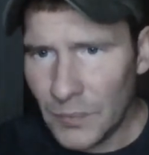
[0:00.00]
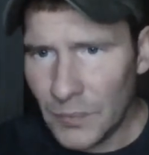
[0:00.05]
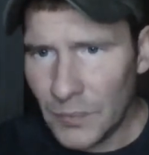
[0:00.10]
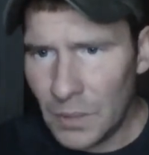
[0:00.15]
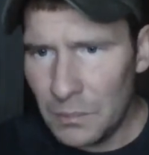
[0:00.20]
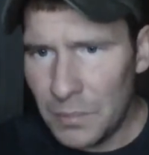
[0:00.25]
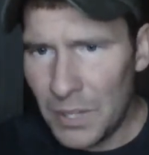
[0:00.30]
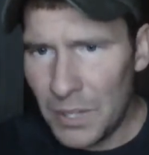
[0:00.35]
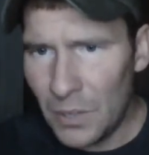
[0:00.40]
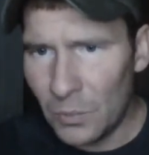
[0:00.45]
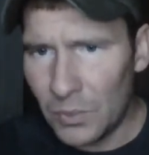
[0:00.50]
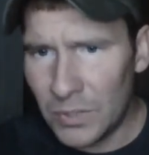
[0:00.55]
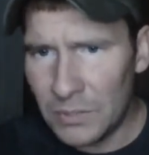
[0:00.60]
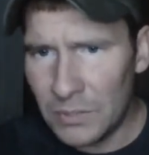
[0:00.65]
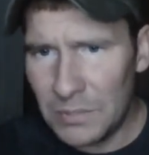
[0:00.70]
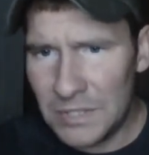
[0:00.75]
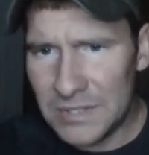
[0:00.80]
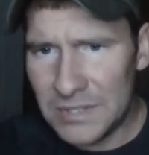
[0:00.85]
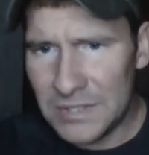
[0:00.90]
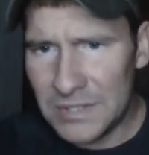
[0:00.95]
But we're going to
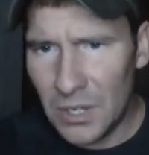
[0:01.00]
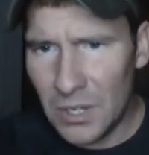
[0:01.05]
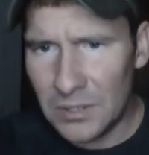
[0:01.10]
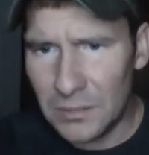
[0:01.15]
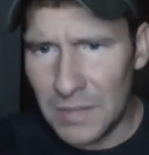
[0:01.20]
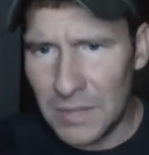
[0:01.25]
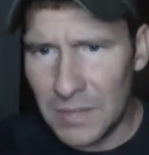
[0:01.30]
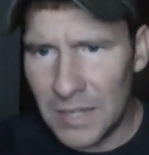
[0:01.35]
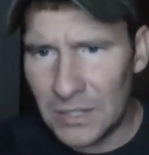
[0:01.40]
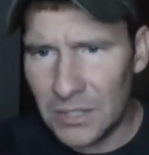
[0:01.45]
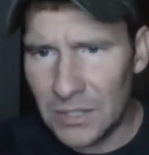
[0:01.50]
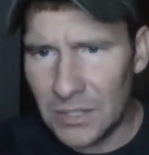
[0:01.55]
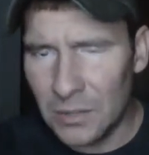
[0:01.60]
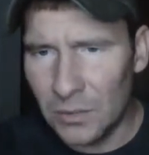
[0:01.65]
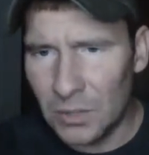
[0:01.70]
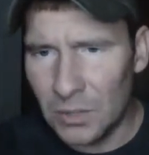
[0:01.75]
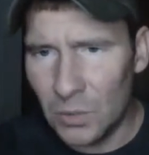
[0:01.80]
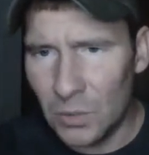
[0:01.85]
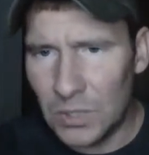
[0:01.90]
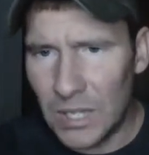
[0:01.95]
be talking about,
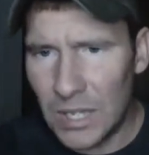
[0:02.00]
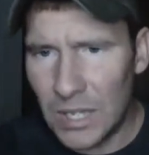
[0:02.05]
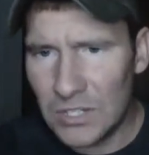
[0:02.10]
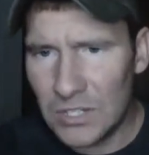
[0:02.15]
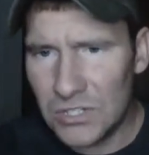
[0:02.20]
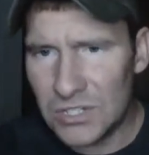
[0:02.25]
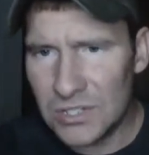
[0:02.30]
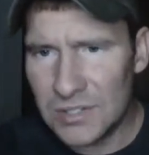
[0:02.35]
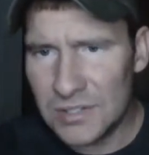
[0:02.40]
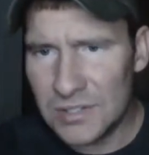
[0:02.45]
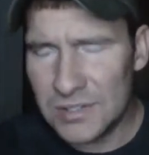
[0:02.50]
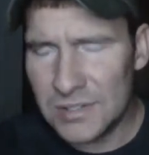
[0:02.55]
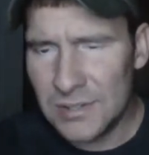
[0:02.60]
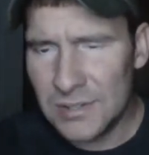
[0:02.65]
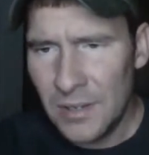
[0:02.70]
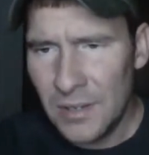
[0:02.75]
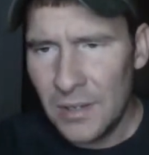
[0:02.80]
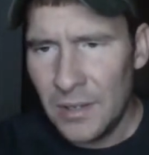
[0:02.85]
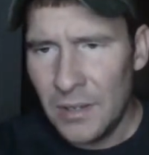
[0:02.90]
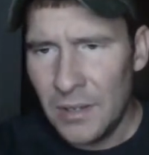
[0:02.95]
locations
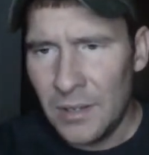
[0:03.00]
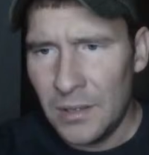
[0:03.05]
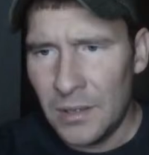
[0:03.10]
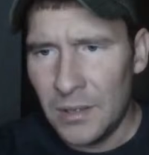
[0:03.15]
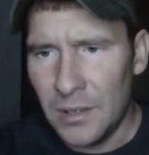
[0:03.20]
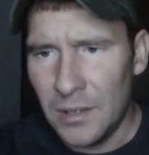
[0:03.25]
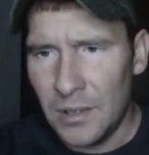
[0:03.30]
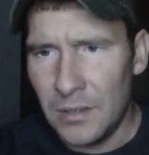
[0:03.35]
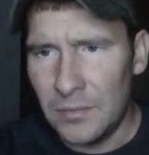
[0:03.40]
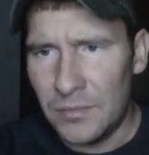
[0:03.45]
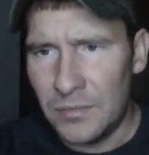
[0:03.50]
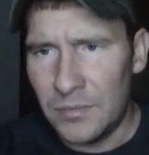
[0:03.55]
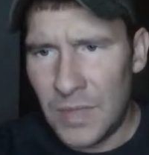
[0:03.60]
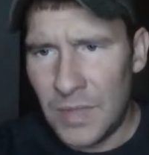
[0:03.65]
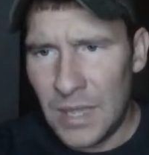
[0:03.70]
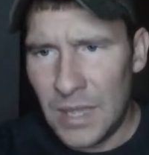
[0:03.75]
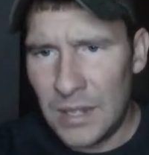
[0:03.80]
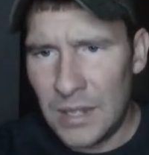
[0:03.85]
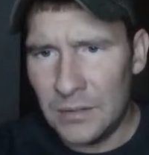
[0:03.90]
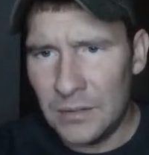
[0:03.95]

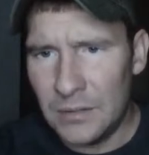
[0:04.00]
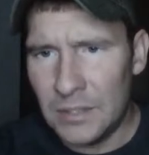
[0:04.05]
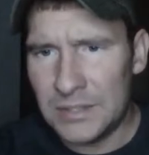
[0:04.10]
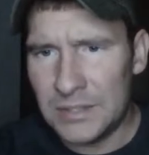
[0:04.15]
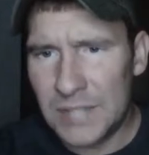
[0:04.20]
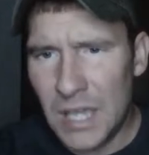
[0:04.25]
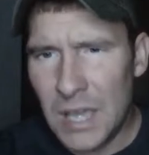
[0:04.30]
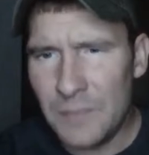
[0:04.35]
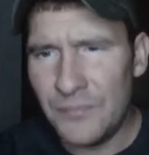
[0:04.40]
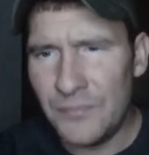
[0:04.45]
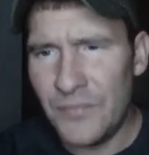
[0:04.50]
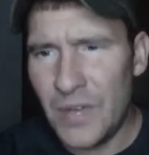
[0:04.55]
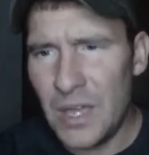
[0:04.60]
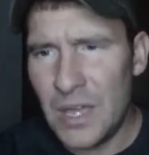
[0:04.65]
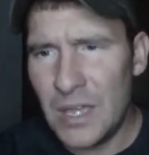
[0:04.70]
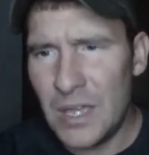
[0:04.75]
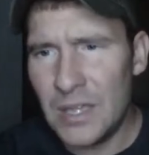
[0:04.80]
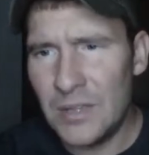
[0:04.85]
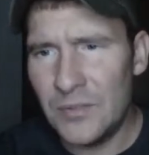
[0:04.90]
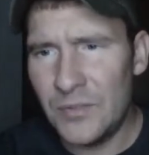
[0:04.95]
that the top
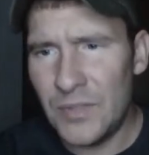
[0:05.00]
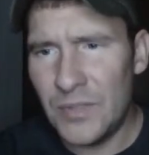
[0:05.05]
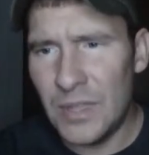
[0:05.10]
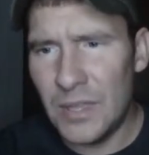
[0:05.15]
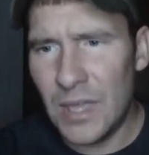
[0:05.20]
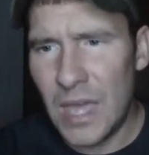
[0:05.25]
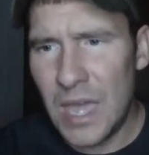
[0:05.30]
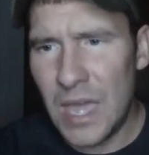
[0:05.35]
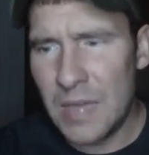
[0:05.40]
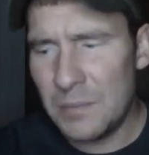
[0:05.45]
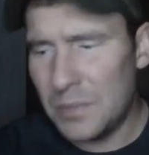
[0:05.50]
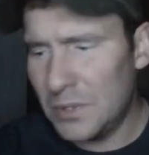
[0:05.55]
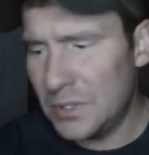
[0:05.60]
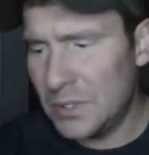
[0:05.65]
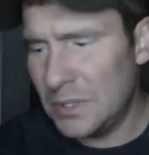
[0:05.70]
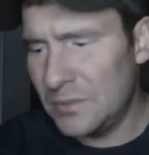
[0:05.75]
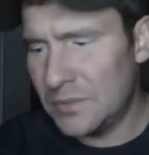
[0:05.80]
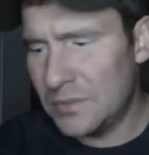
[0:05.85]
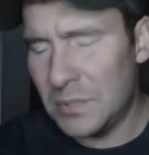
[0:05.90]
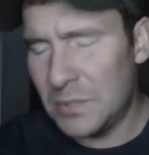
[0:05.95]
5 that I
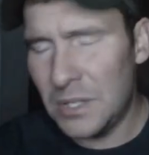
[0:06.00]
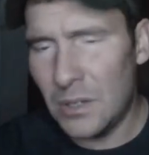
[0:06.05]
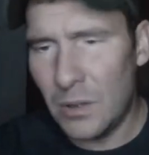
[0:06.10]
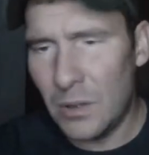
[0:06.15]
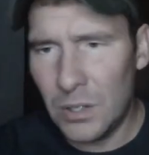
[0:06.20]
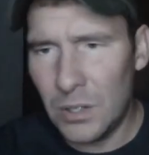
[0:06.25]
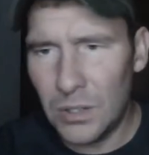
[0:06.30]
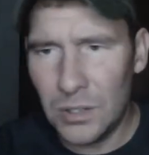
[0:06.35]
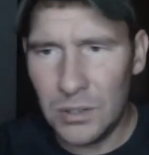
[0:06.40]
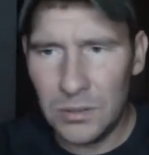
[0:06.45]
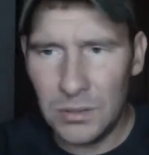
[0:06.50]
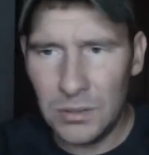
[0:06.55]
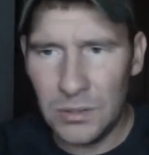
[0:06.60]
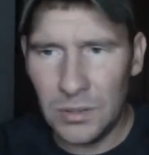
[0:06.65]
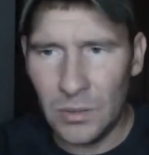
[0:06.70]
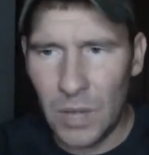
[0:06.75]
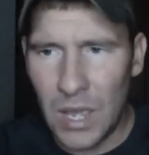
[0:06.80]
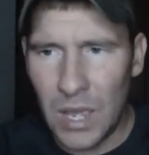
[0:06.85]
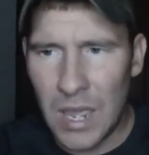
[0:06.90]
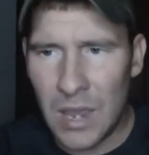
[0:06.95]
believe to be haunted,
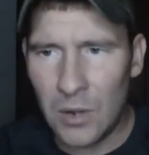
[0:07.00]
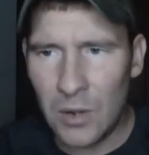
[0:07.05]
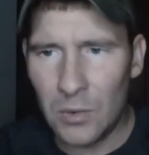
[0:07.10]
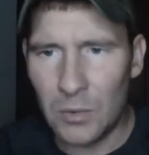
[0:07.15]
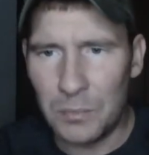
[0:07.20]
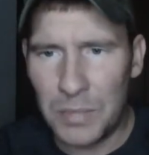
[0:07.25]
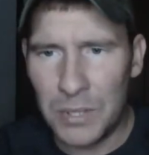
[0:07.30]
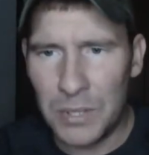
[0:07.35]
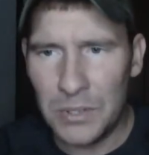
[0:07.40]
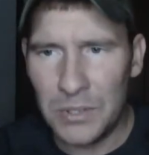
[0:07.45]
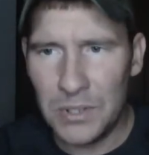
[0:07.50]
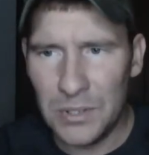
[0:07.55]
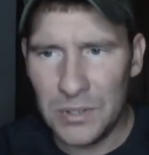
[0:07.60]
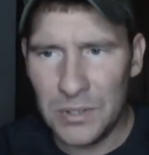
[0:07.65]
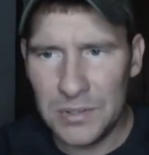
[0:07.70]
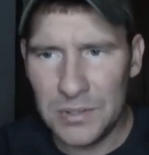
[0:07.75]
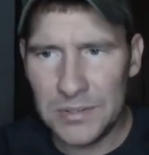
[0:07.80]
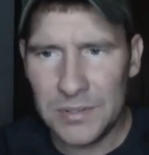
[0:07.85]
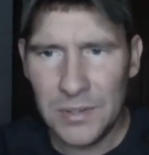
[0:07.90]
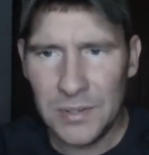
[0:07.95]
our
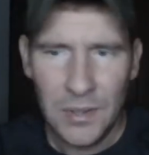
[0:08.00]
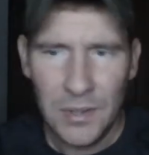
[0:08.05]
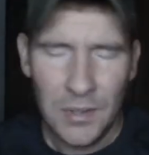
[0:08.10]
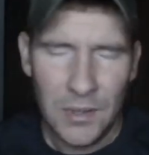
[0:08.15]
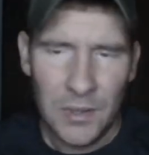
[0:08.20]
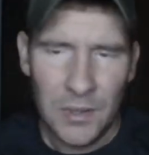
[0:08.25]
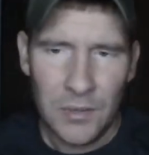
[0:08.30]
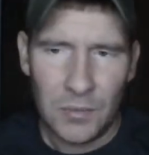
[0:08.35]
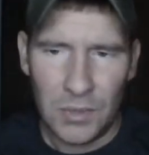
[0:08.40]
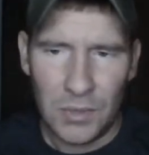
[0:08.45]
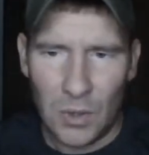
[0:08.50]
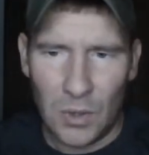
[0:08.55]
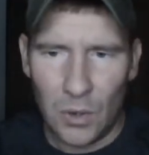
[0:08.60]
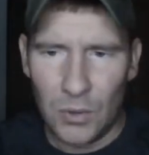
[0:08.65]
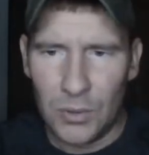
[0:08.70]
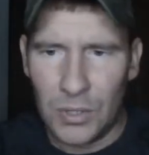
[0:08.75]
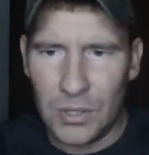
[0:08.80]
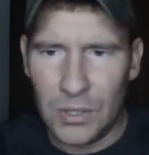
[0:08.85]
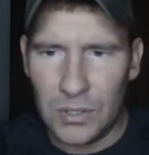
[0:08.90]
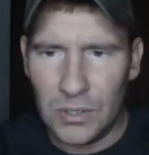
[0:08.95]
opinions
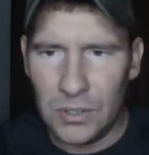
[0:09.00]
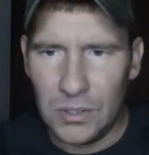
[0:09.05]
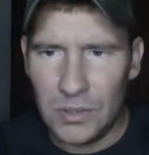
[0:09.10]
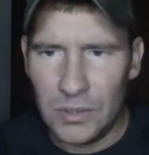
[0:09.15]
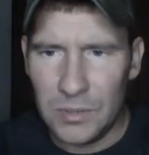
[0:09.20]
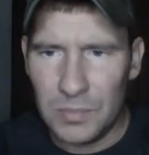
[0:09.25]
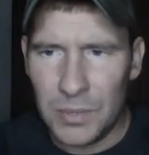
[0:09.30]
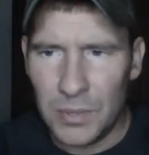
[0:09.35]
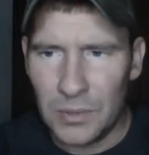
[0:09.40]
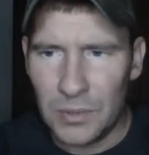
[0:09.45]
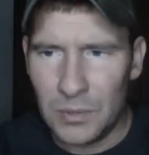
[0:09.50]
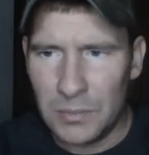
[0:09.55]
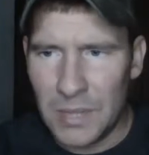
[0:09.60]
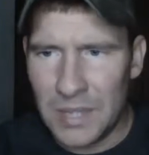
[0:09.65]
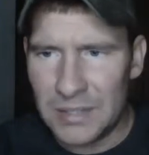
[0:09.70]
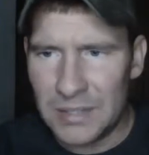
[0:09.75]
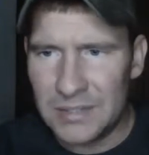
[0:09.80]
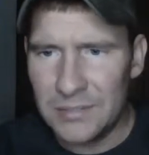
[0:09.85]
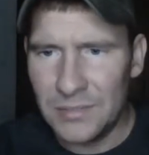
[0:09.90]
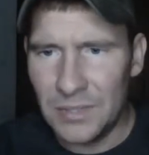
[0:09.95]
regarding, the paranormal
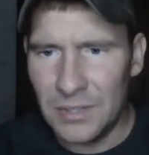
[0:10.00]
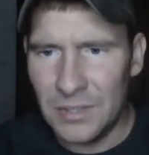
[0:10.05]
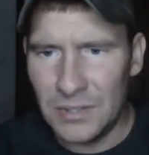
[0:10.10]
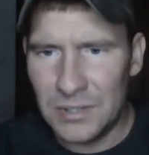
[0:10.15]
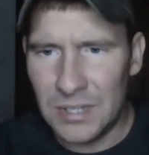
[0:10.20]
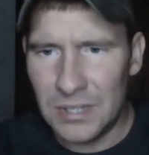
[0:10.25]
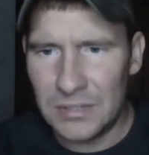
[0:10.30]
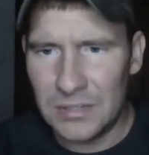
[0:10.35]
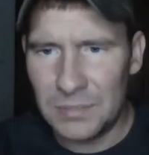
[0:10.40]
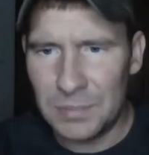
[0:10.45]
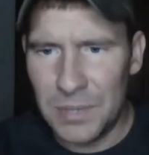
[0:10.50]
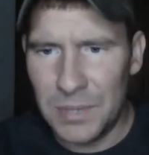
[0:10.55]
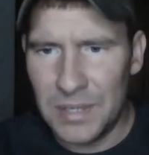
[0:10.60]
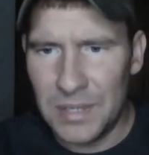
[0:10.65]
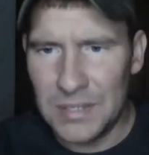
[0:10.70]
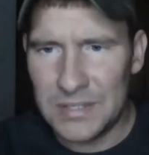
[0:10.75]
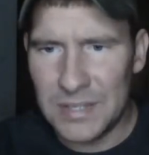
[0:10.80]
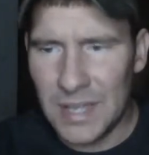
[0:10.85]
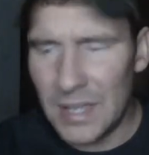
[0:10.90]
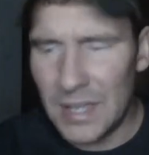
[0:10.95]
activity that takes
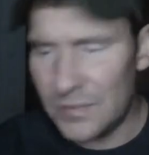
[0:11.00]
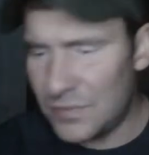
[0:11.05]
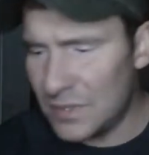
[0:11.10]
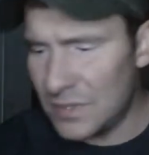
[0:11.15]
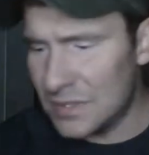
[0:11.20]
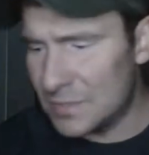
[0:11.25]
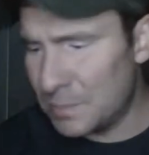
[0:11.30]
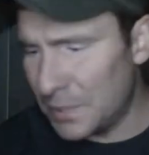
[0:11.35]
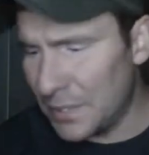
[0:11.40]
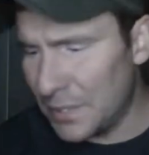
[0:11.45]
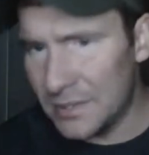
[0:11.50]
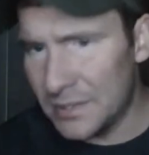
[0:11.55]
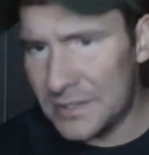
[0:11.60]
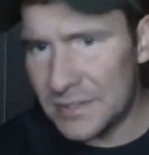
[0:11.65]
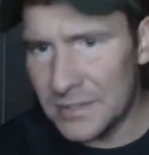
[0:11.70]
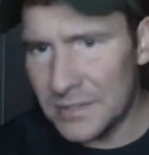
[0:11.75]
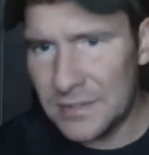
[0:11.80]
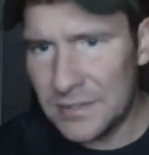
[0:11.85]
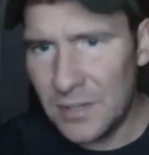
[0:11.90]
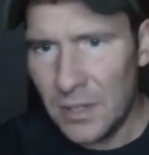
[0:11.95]
place at these
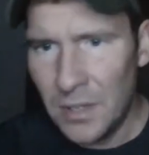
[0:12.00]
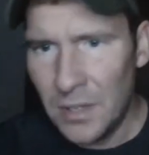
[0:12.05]
places.